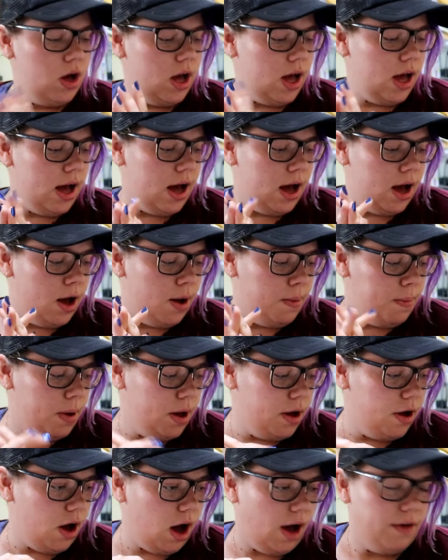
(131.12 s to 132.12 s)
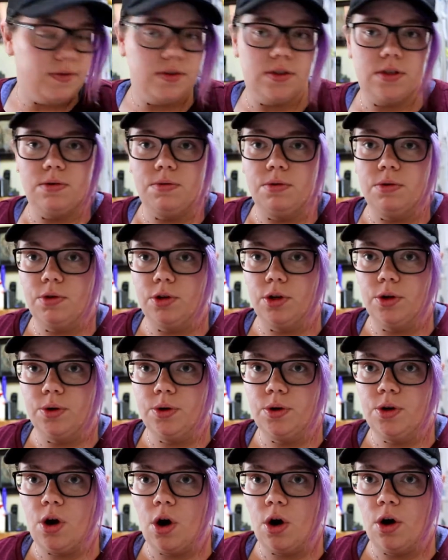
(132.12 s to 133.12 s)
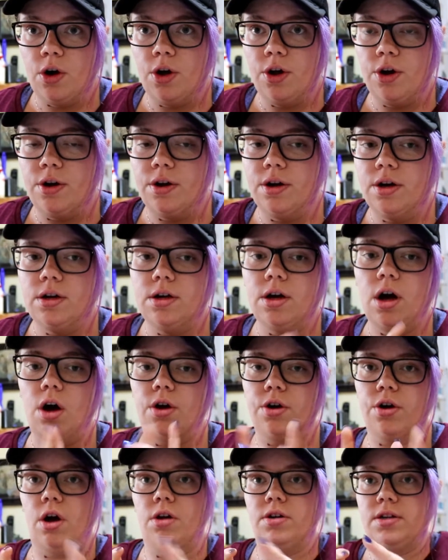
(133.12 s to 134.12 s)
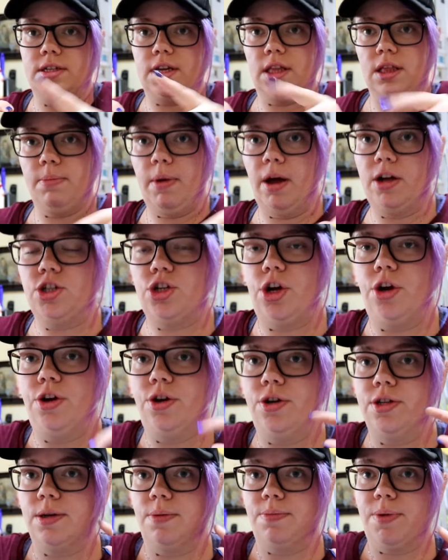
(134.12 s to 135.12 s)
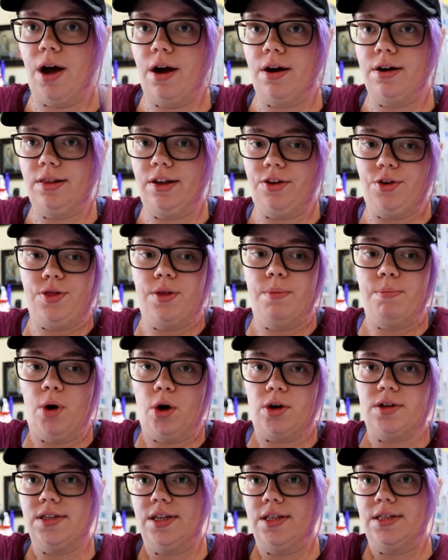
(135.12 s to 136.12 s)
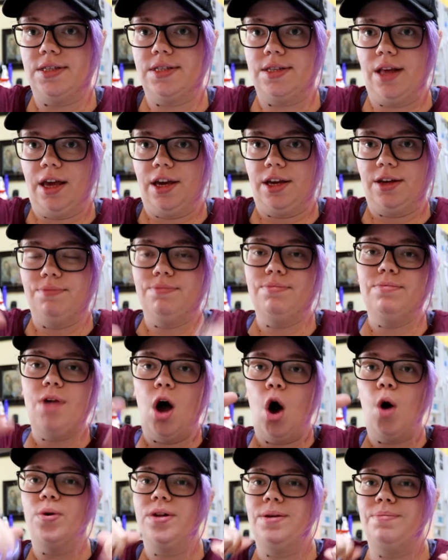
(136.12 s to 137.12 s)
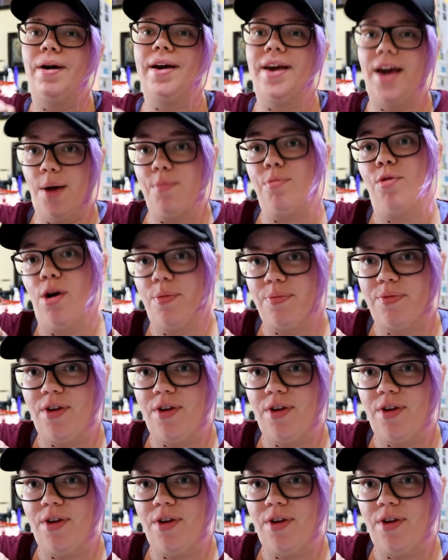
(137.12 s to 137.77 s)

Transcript: I've glued on, hold on, I'll just get them out and show you because they're in the box. It's like holding my camera up